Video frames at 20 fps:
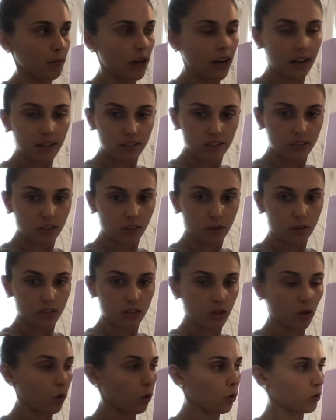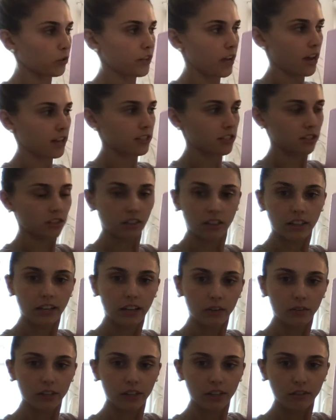So it's the whole test is laid
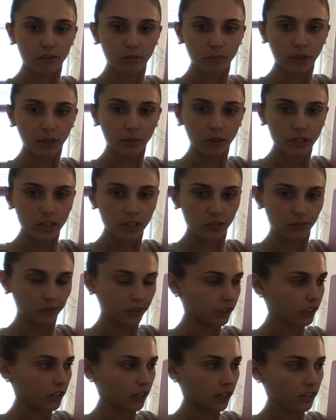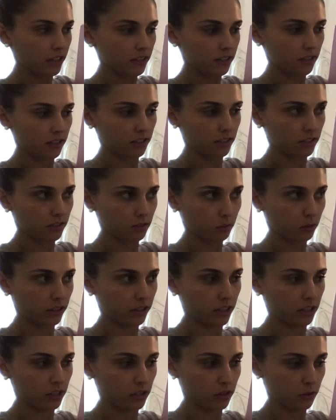out here for me, which is really nice. This is what
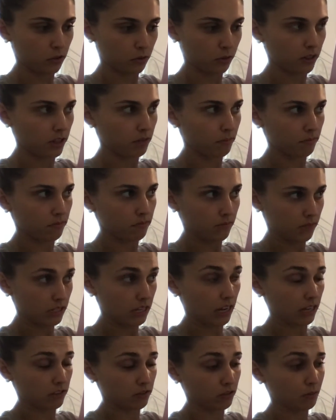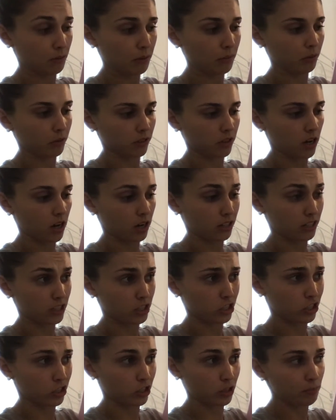they use when they test for people's
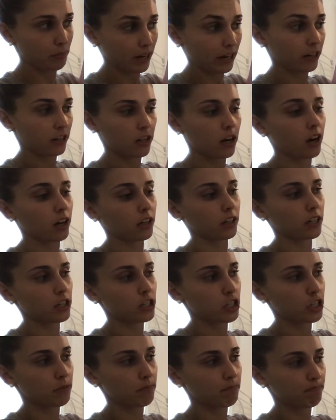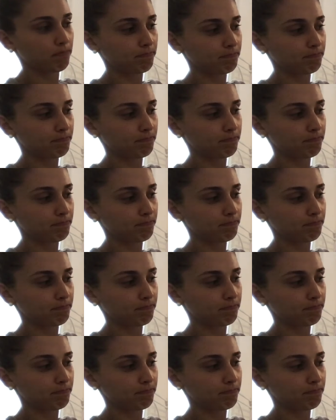cognition or impaired cognition.